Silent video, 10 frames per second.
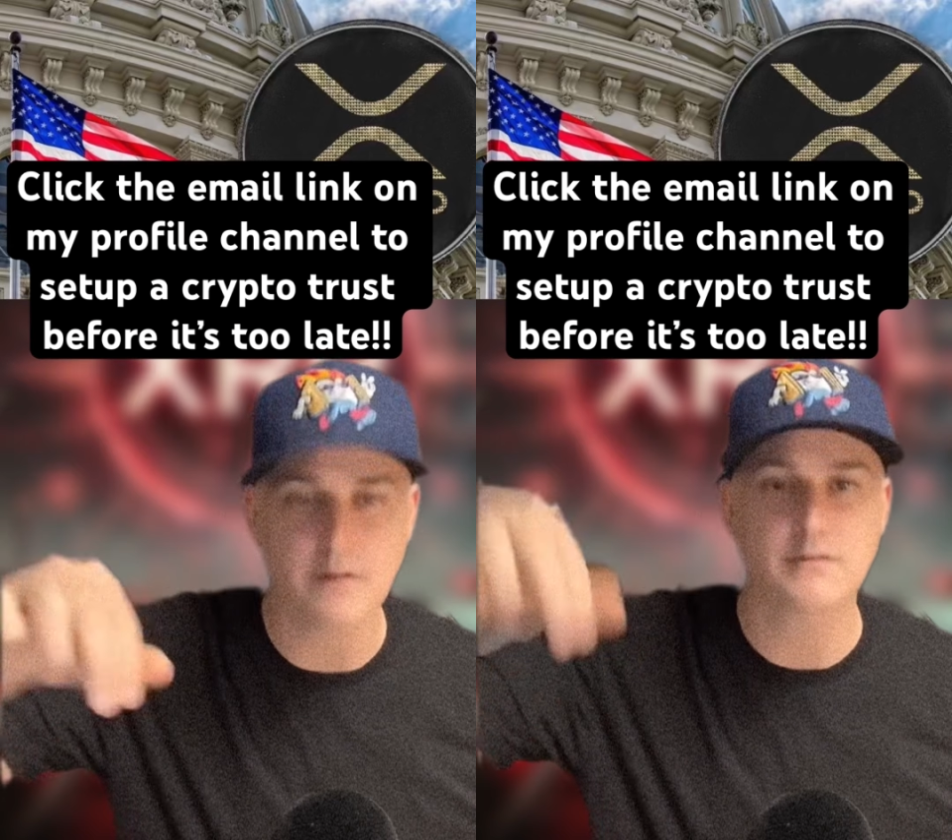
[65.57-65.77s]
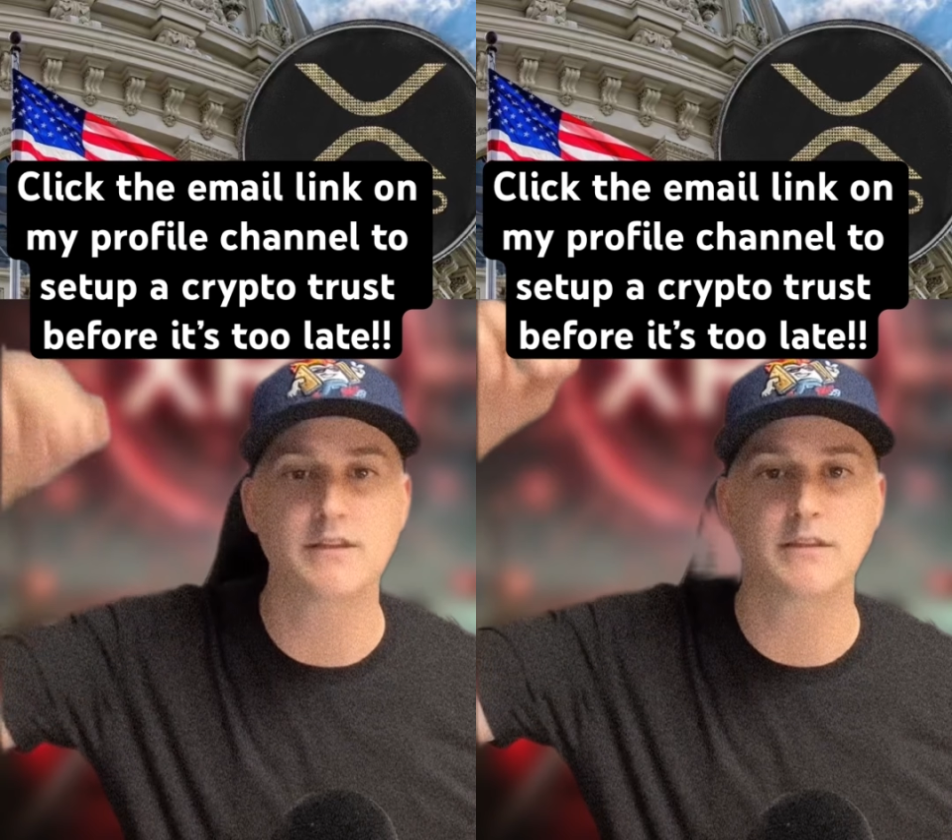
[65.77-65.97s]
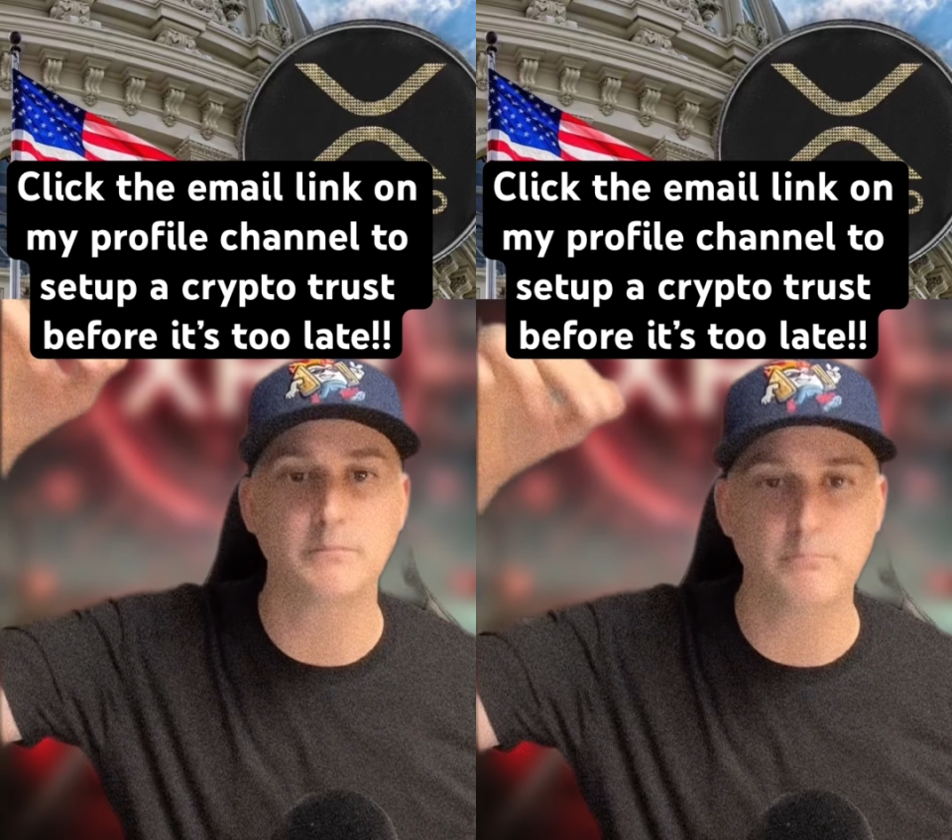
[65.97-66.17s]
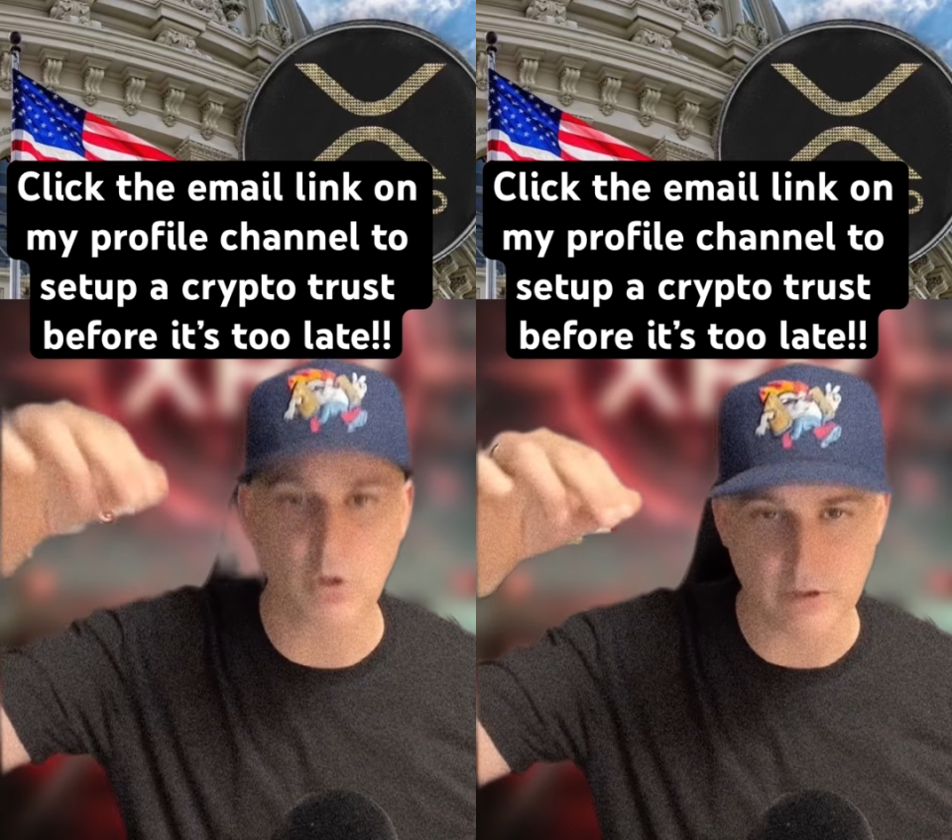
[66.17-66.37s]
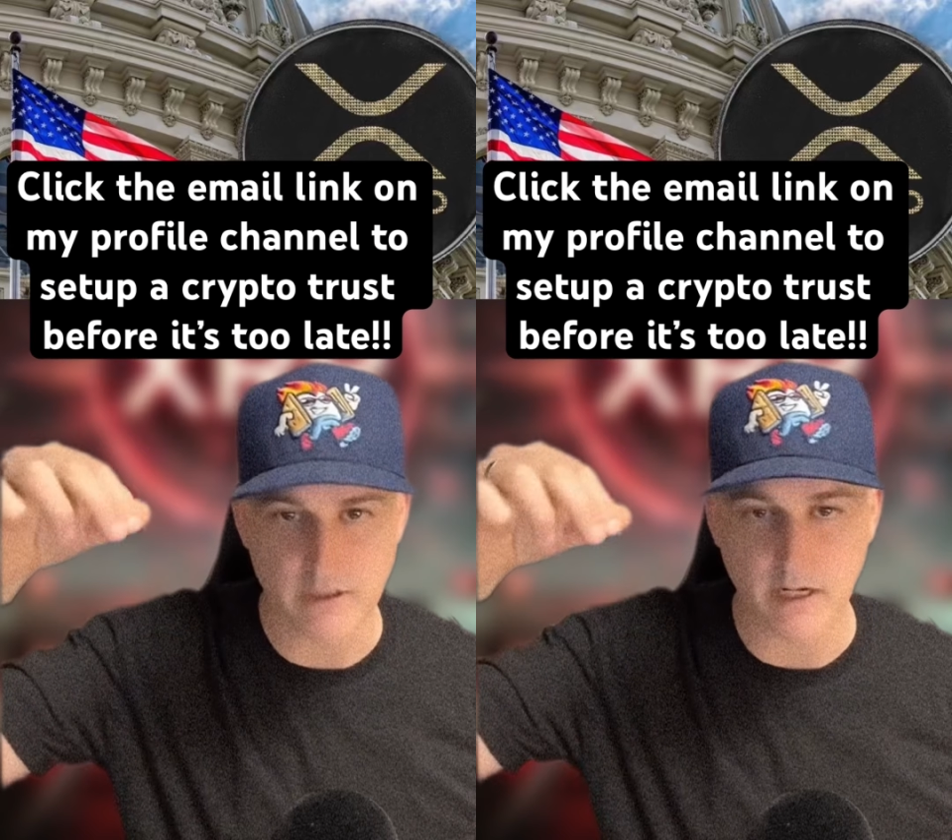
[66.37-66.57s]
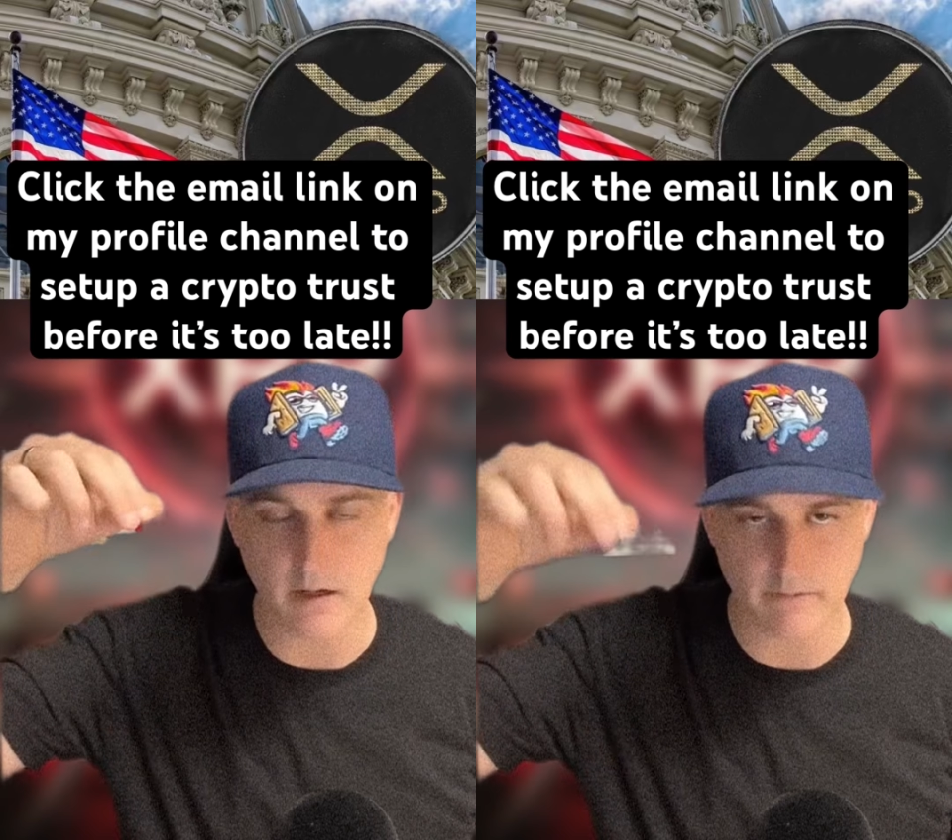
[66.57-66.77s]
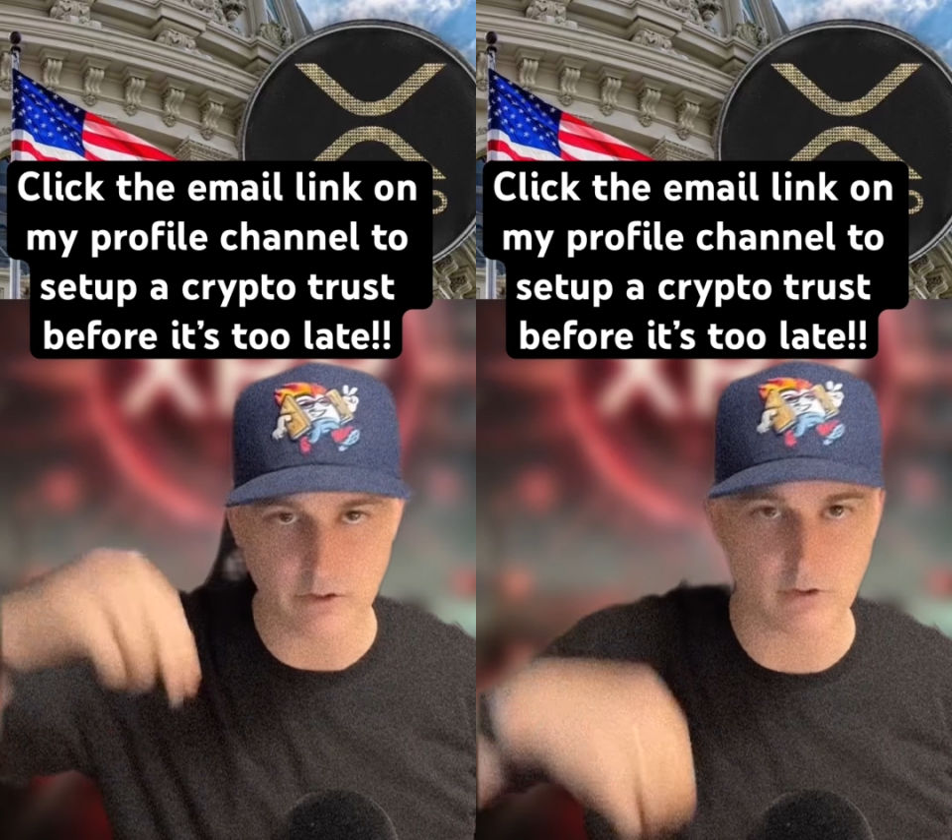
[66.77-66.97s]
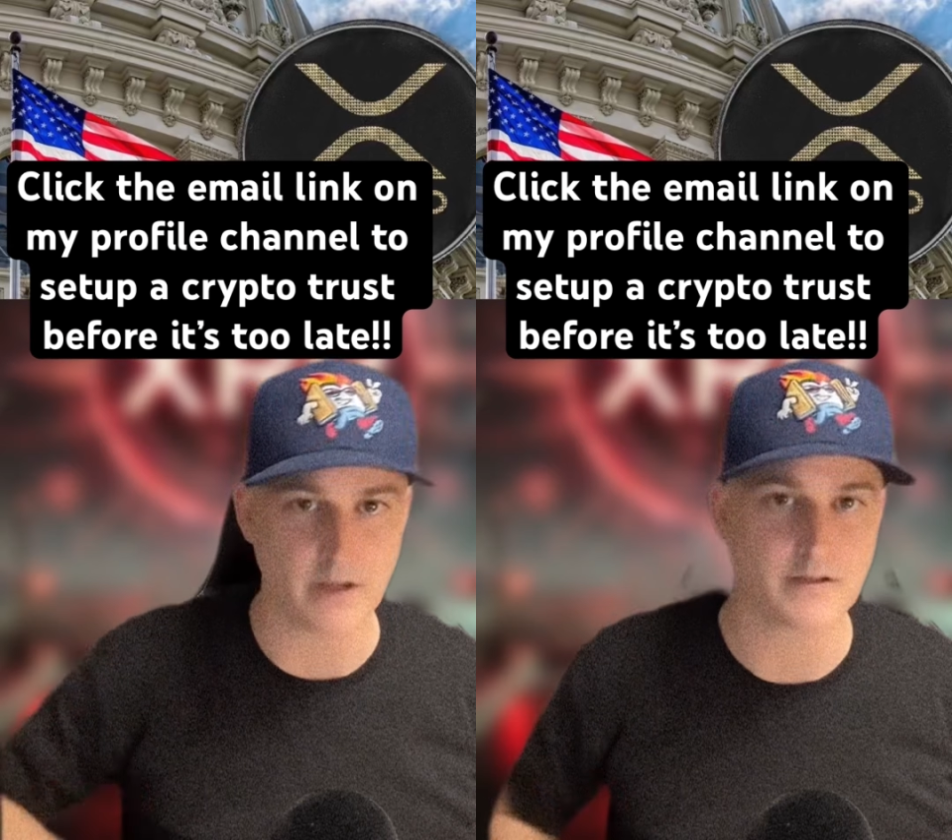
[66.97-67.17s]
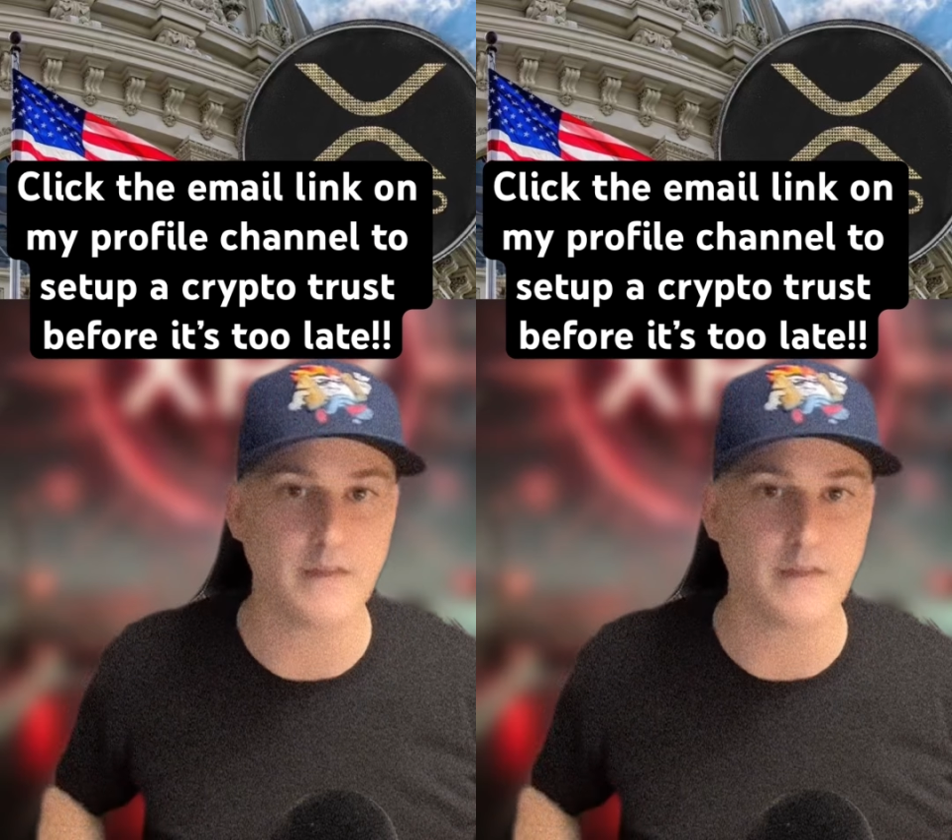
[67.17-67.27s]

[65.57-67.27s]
It's like the birth date of a trust.